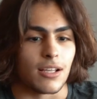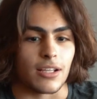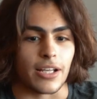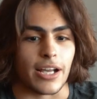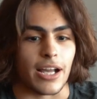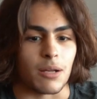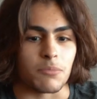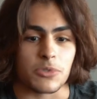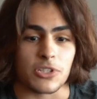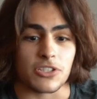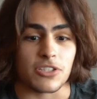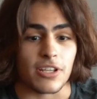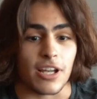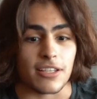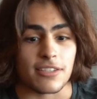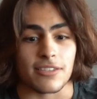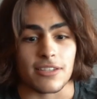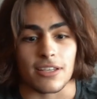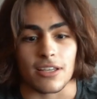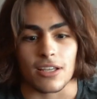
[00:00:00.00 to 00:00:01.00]
like, I'm just
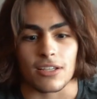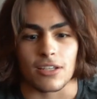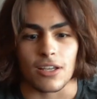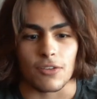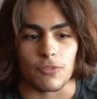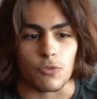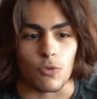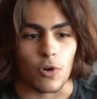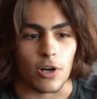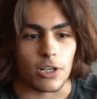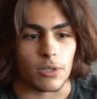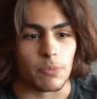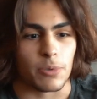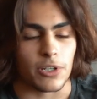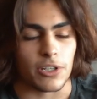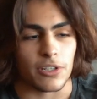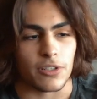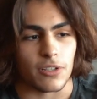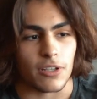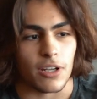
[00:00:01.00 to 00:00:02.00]
not seeing enough work
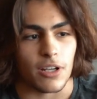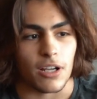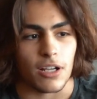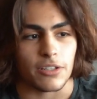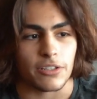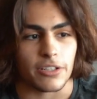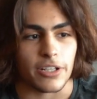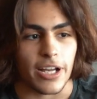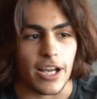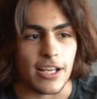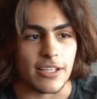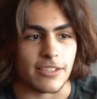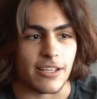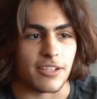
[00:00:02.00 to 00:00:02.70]
put in other guys.